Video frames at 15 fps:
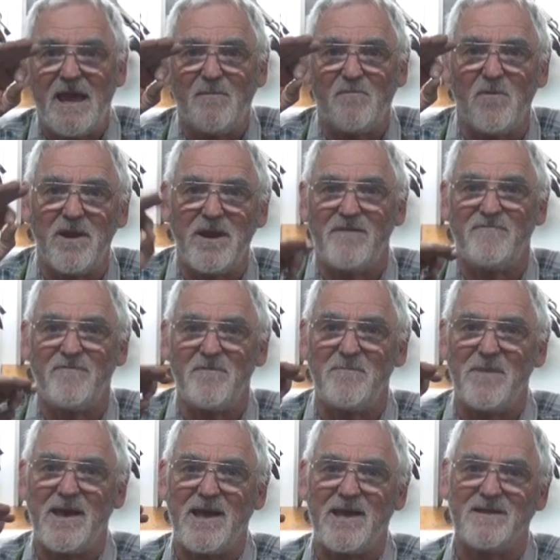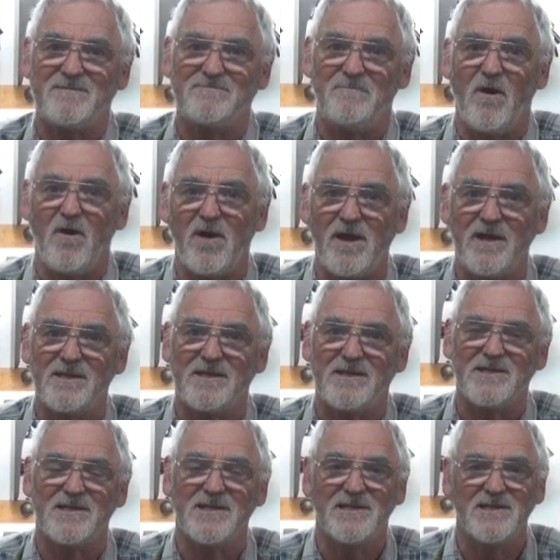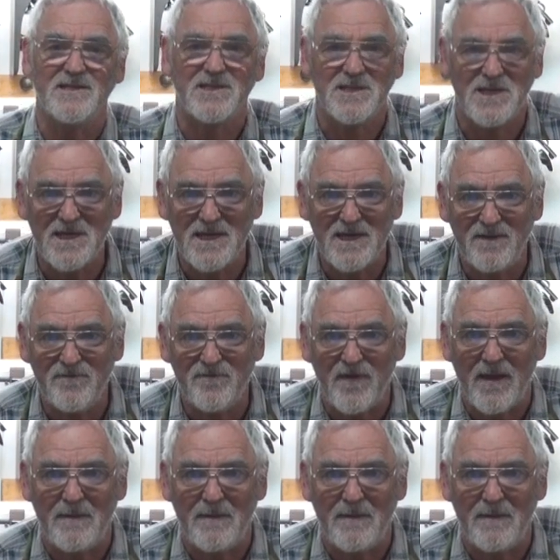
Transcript: whatever a man's mind can conceive